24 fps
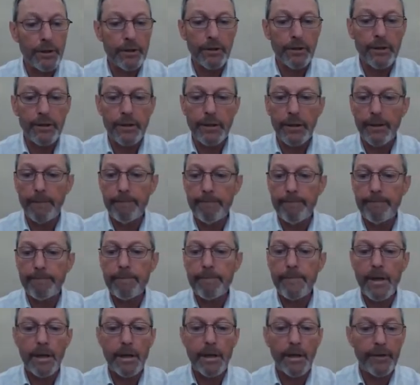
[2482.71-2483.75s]
And um,
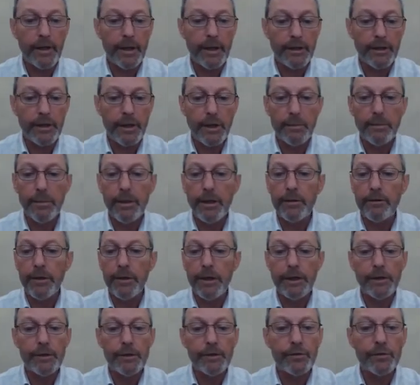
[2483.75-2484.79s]
I think it's going to be a
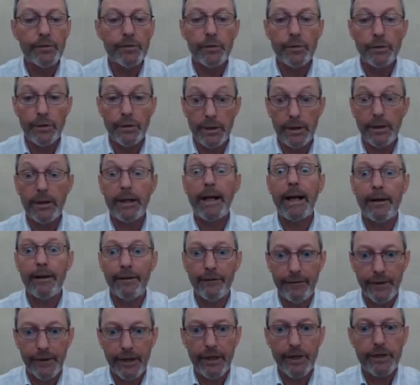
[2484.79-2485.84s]
really useful uh,
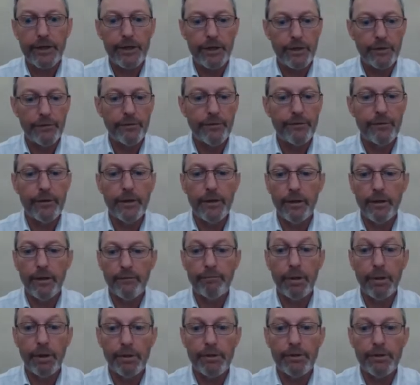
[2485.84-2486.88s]
clarification of, uh,
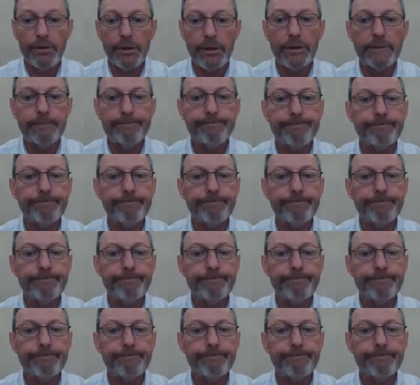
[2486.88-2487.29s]
of policy